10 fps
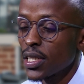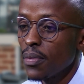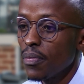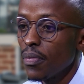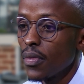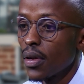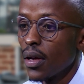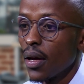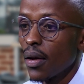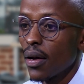from a
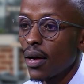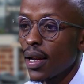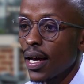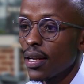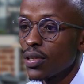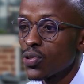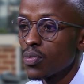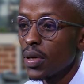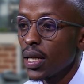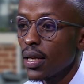machine
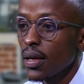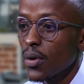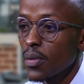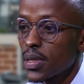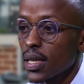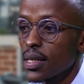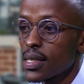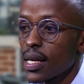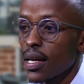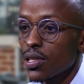learning to building
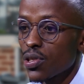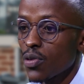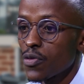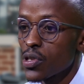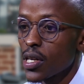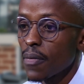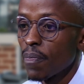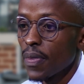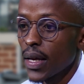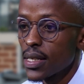website and
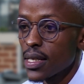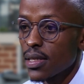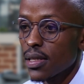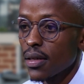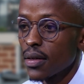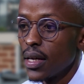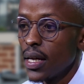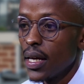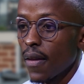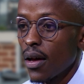software
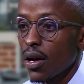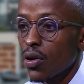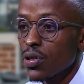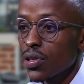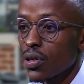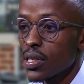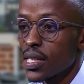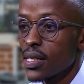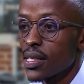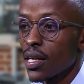testing.
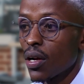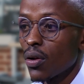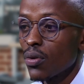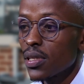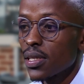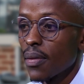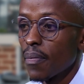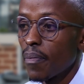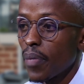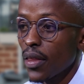Course content
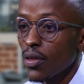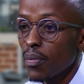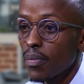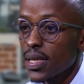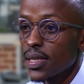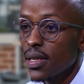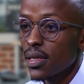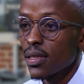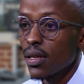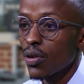includes Python
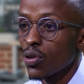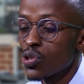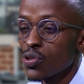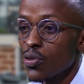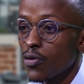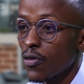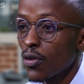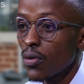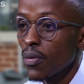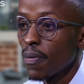basics,
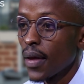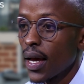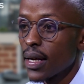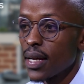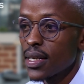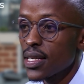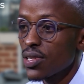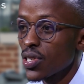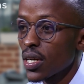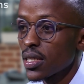control flow,
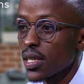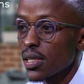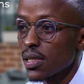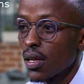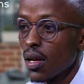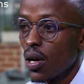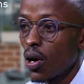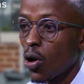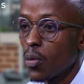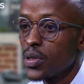data
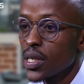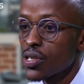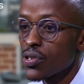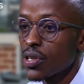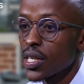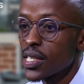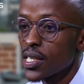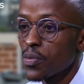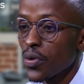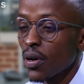structures,
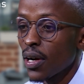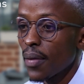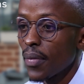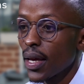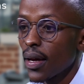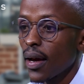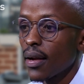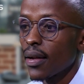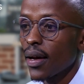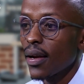object-oriented
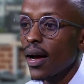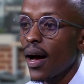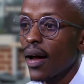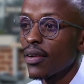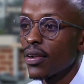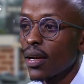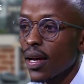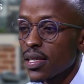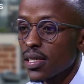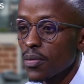programming, and error
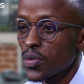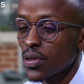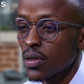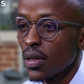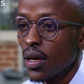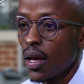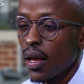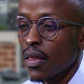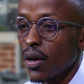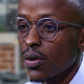handling exception.